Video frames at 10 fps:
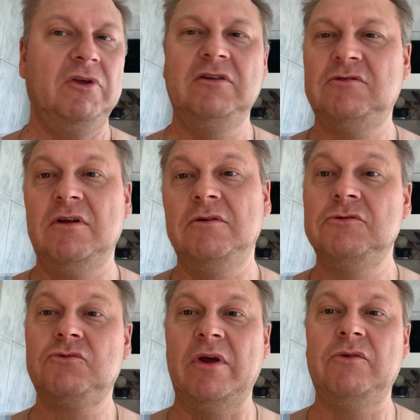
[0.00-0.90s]
It's a
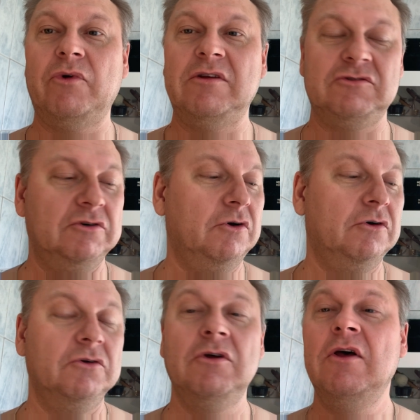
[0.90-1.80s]
straight razor.
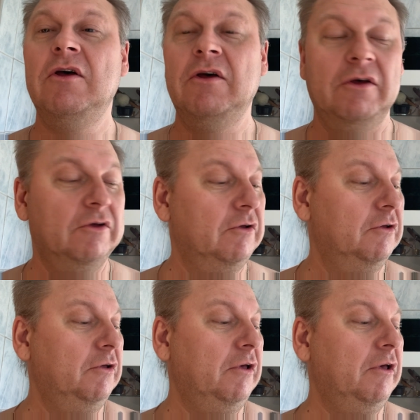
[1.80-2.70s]
Or
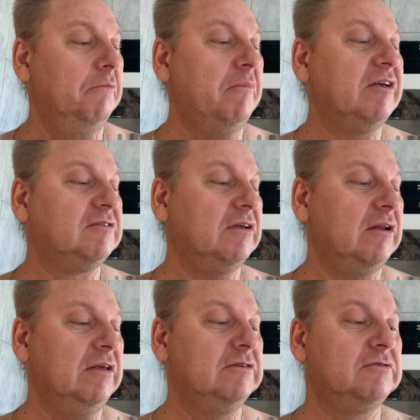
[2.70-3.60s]

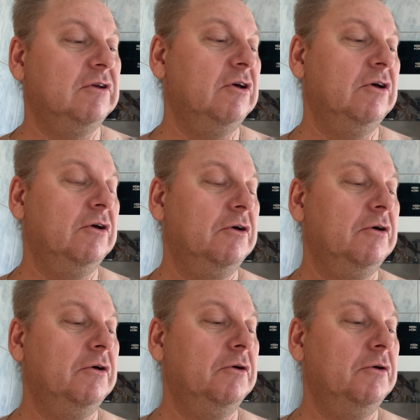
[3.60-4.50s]
Messer is
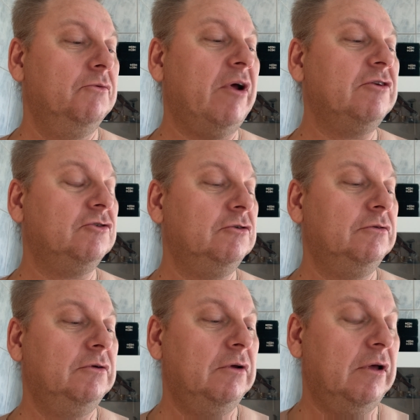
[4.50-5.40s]

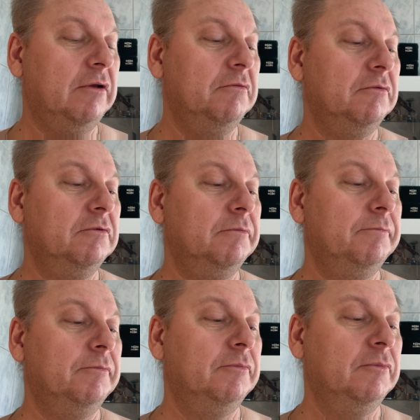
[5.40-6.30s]
razor
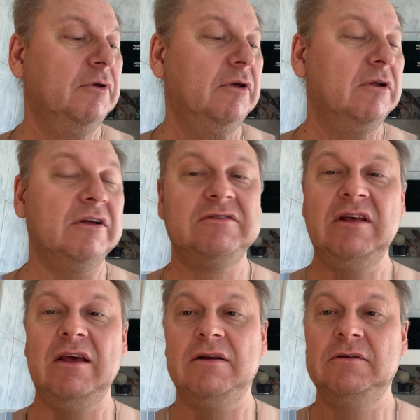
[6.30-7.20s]
and
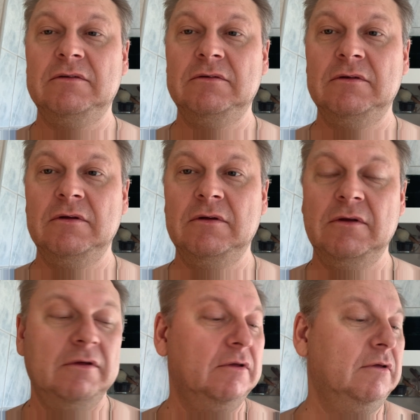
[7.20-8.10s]
Rasier.
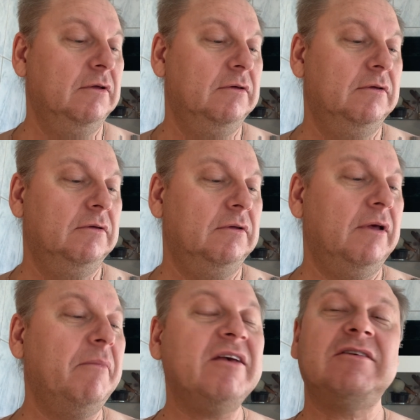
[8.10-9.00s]

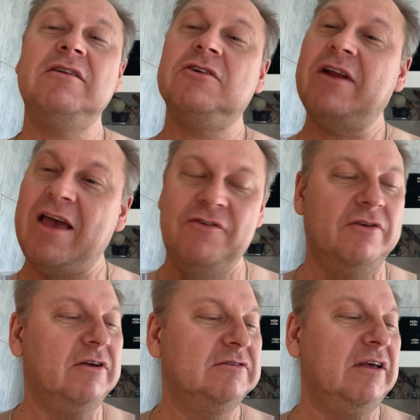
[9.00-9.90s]
A messer is a knife,
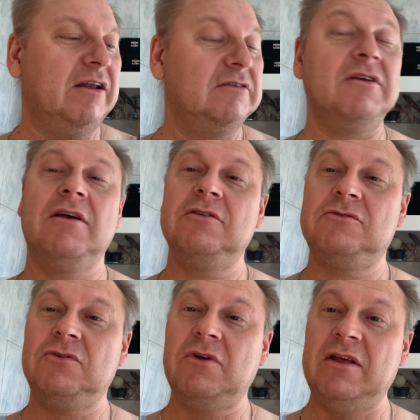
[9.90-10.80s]
a rasier is a
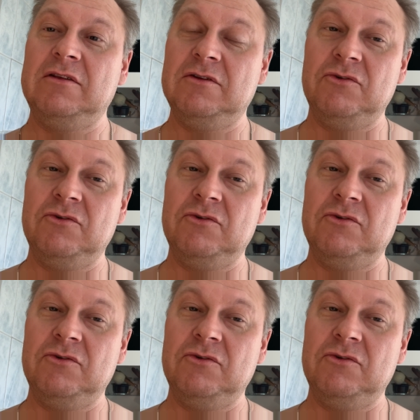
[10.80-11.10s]
straight